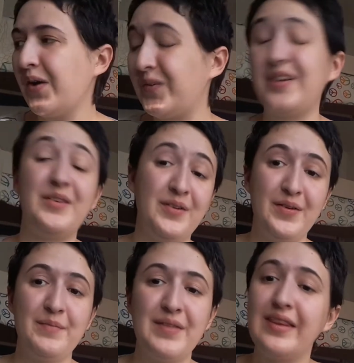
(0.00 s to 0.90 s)
Well,
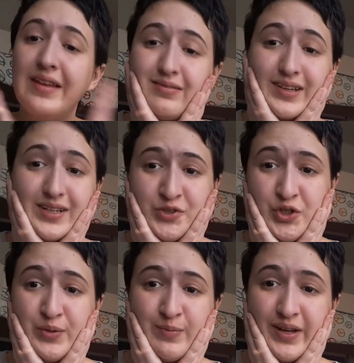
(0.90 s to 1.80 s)
my lovely
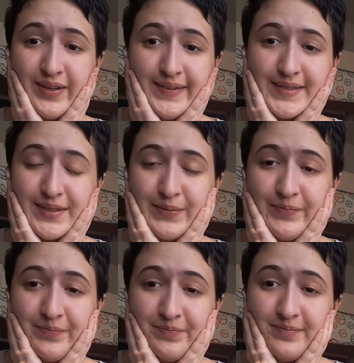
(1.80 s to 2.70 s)
June bugs,
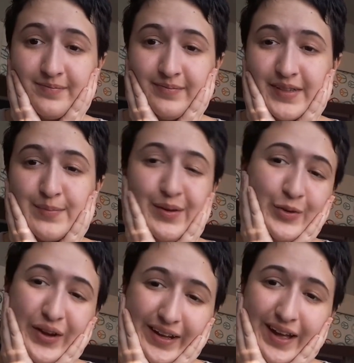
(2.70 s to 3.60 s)
it's been
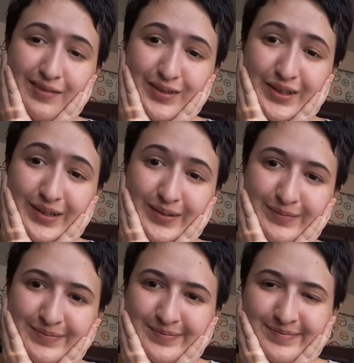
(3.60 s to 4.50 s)
great having you.
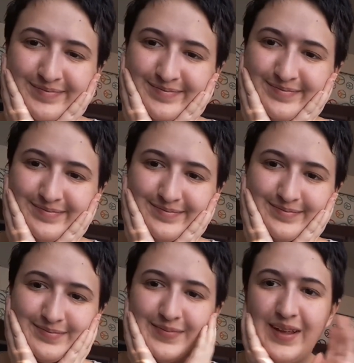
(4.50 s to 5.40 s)

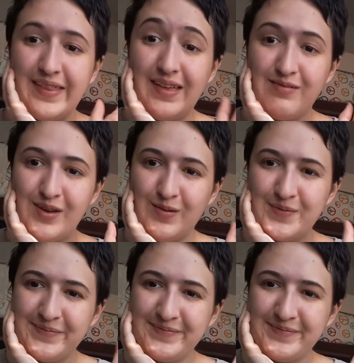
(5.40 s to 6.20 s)
I love you.